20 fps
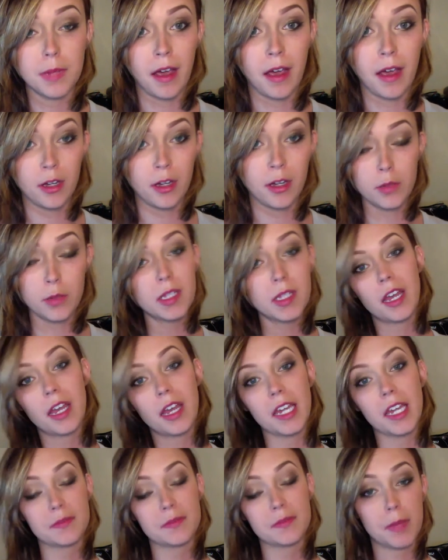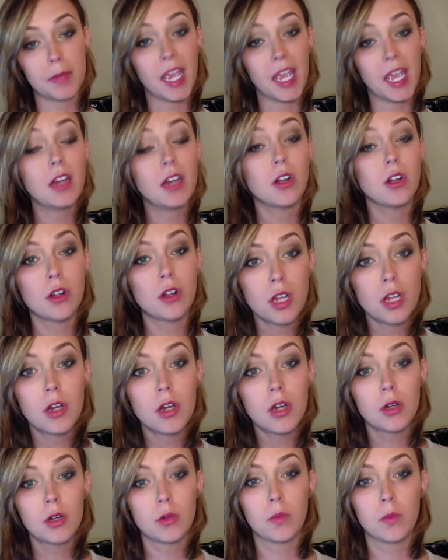Hooping Live panel,
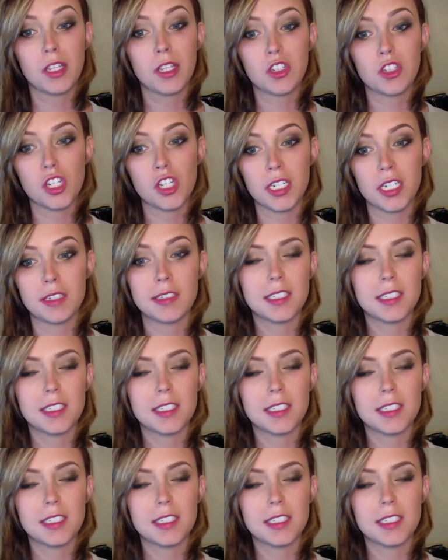which is